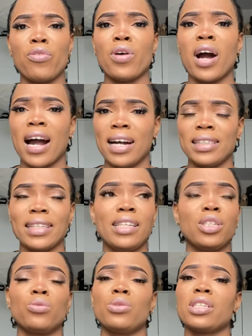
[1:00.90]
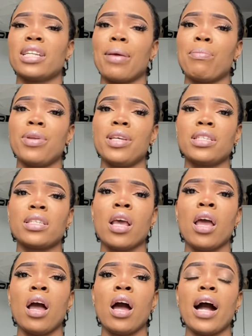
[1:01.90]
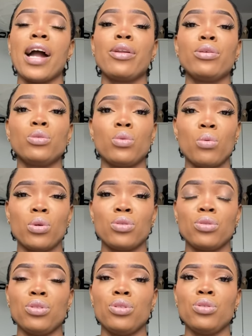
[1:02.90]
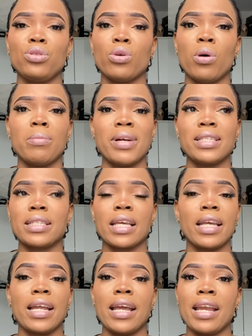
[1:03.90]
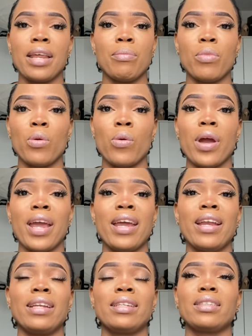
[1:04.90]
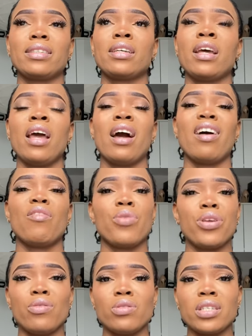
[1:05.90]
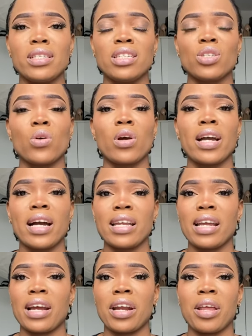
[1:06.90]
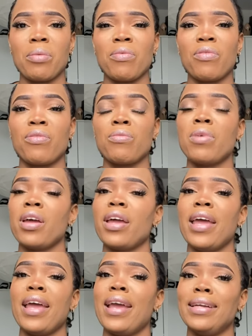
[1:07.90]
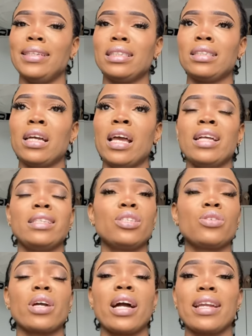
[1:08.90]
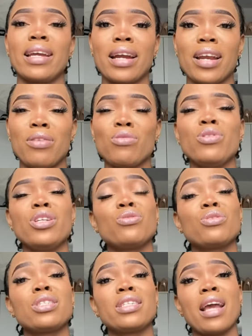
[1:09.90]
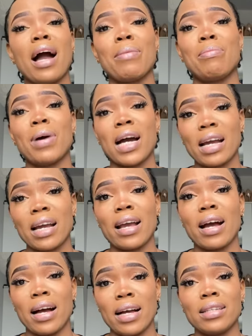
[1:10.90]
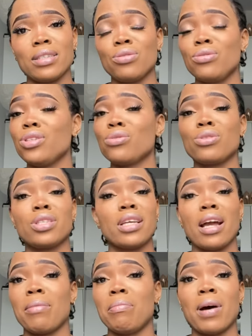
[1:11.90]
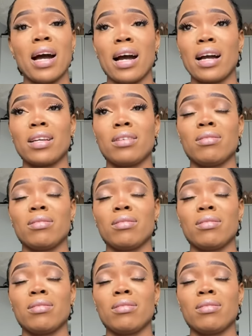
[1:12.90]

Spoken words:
her and she was like, please, I don't know what to use on my skin anymore, and I've been using this organic cream, and this organic cream, you need to see her back guys, you need to see her back,